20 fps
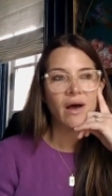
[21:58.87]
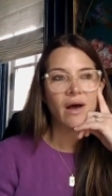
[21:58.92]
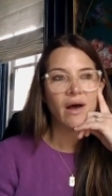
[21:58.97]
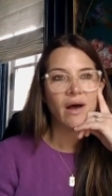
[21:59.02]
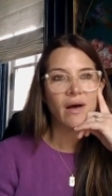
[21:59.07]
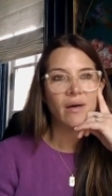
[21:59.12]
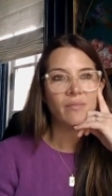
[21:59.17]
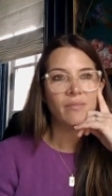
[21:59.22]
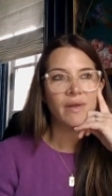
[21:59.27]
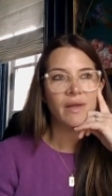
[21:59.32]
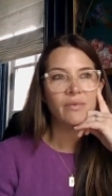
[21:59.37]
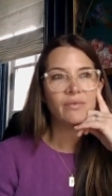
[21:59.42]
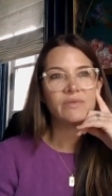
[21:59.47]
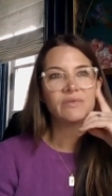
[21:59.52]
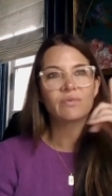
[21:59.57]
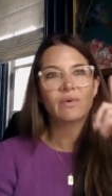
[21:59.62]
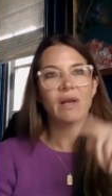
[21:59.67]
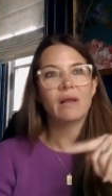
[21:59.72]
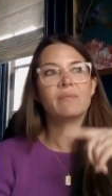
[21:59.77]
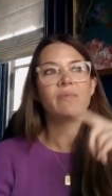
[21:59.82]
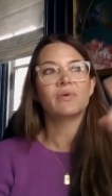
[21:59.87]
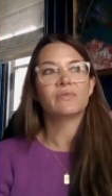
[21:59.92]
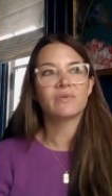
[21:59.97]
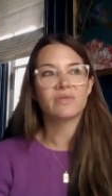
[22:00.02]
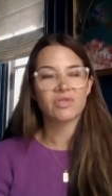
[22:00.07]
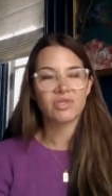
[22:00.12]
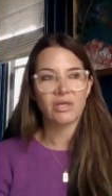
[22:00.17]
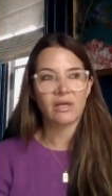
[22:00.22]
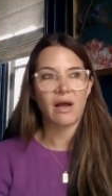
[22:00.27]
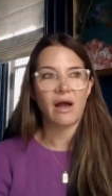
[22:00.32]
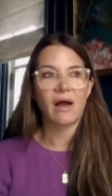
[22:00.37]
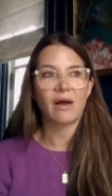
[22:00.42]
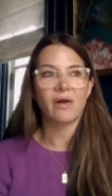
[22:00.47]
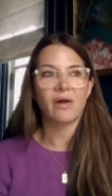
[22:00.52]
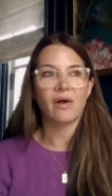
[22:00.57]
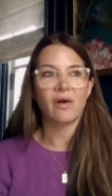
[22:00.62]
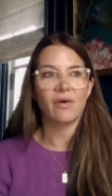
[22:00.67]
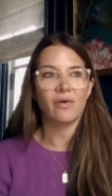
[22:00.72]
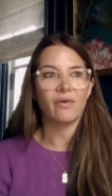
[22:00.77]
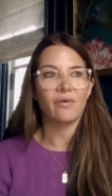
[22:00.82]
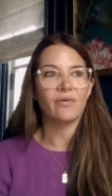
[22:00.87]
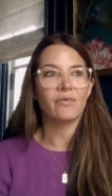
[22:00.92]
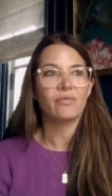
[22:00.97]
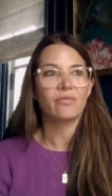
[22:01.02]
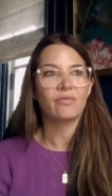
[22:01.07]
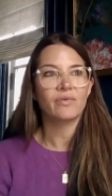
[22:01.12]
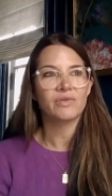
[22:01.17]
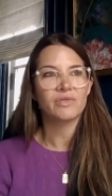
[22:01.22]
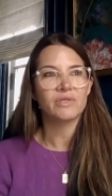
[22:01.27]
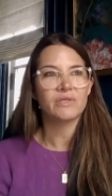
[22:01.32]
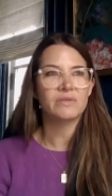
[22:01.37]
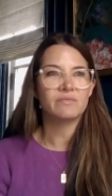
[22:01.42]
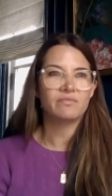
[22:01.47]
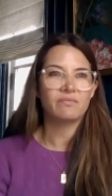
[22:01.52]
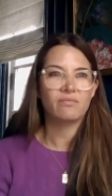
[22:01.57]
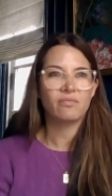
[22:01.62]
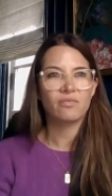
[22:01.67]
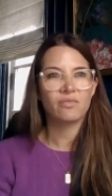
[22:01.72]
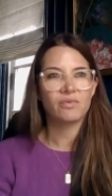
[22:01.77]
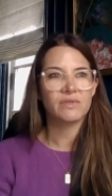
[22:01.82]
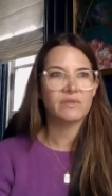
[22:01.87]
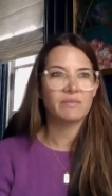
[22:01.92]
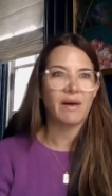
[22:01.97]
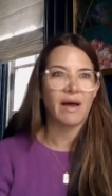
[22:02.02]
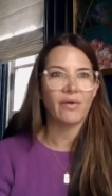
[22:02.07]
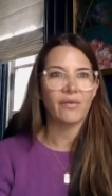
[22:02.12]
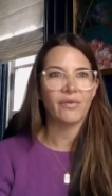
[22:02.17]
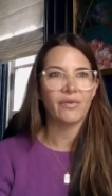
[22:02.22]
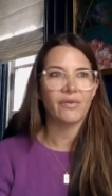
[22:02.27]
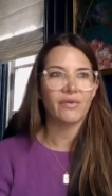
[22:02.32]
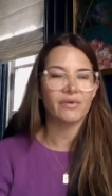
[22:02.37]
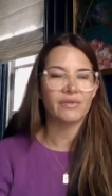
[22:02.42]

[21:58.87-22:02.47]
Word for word: um, it was when I moved to Chicago, which is, was about